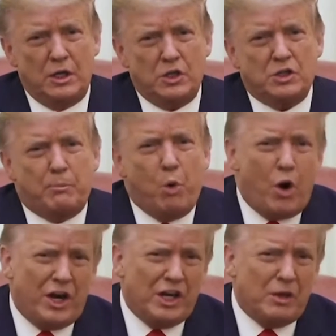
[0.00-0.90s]

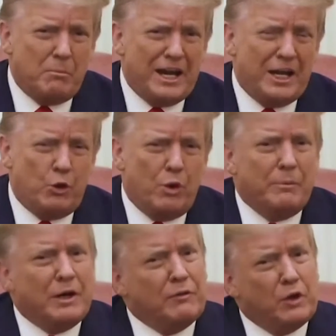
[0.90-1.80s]
supporting the men and
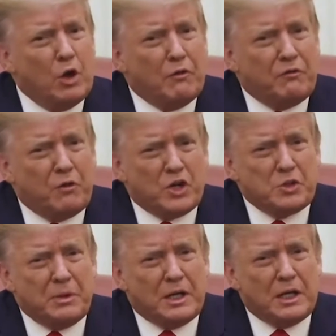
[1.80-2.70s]
women of law
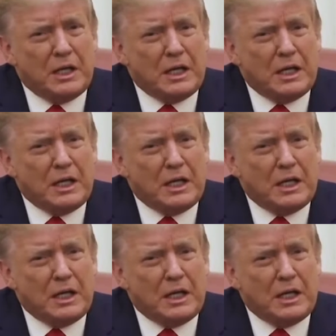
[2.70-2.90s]
enforcement,